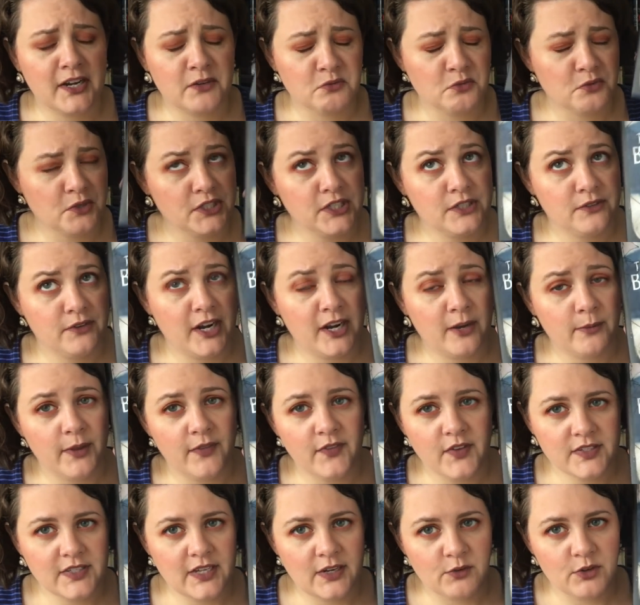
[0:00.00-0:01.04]
I really
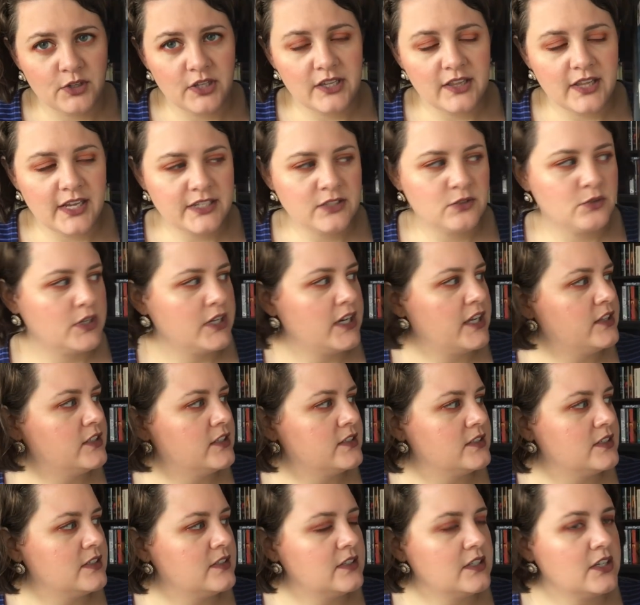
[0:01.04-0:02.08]
recommend this. I really liked reading
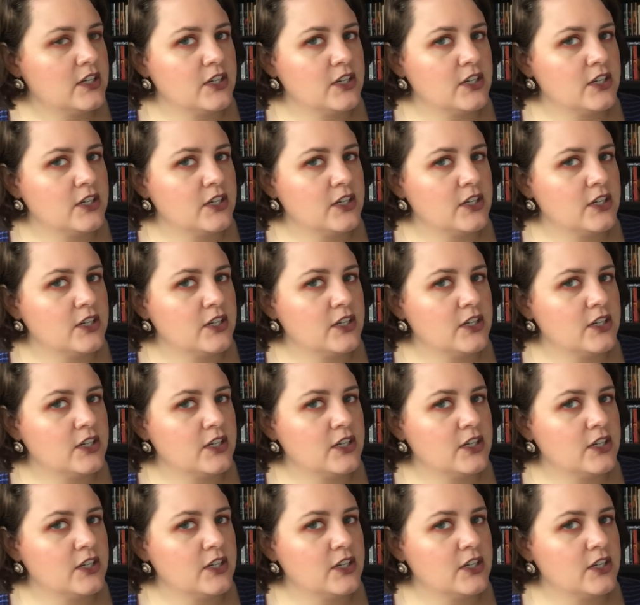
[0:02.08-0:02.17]
this this